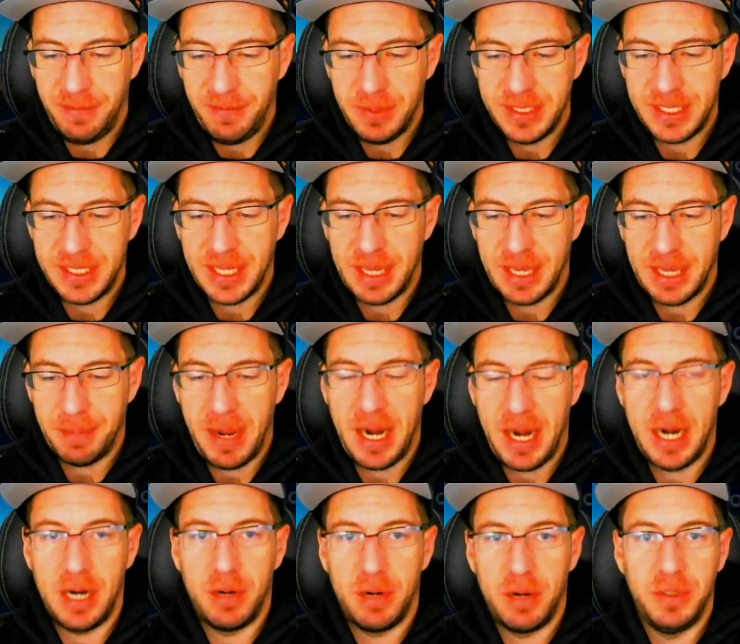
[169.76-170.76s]
we select
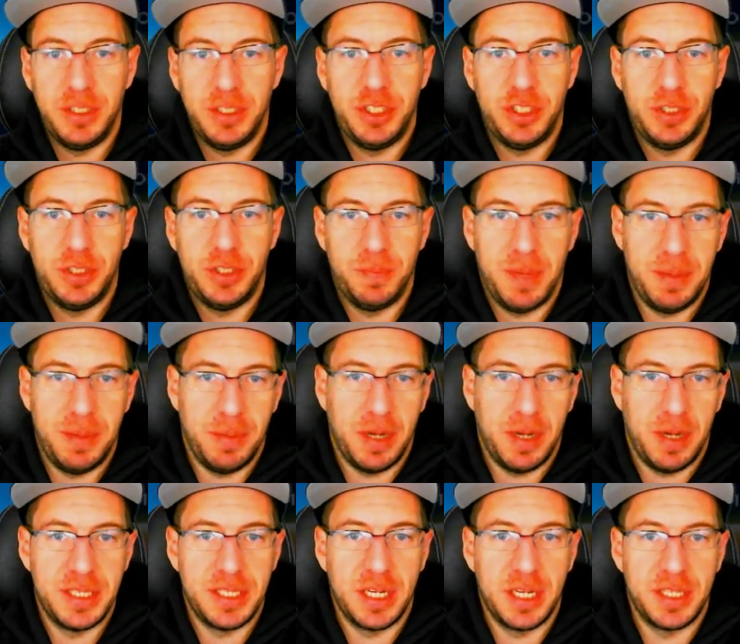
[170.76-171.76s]
pair, which my
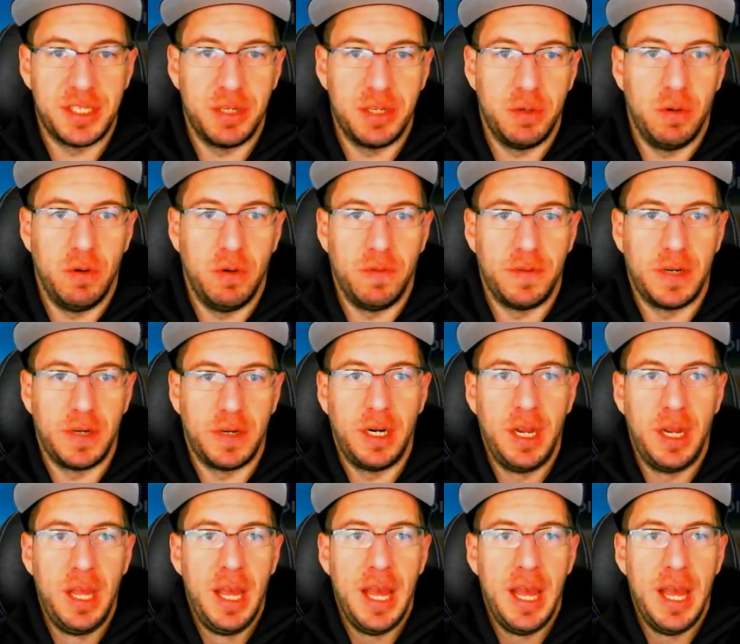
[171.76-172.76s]
body is also
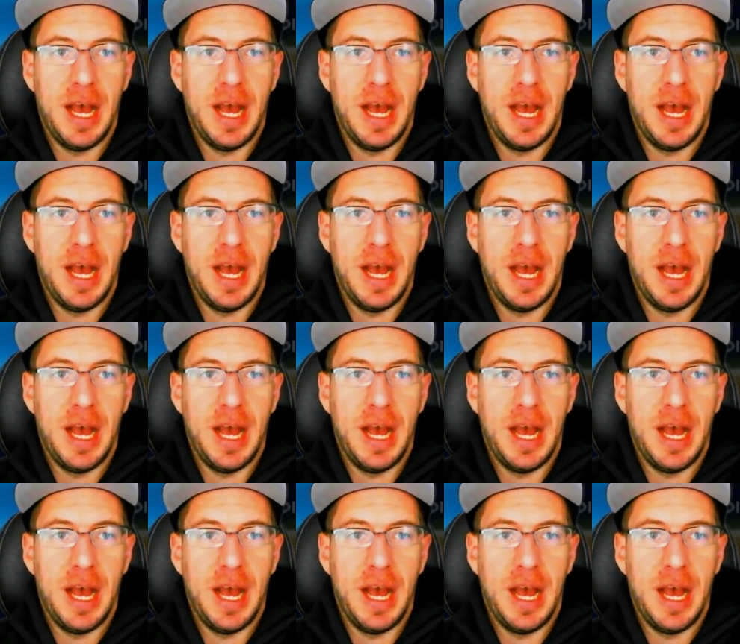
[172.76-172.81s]
over,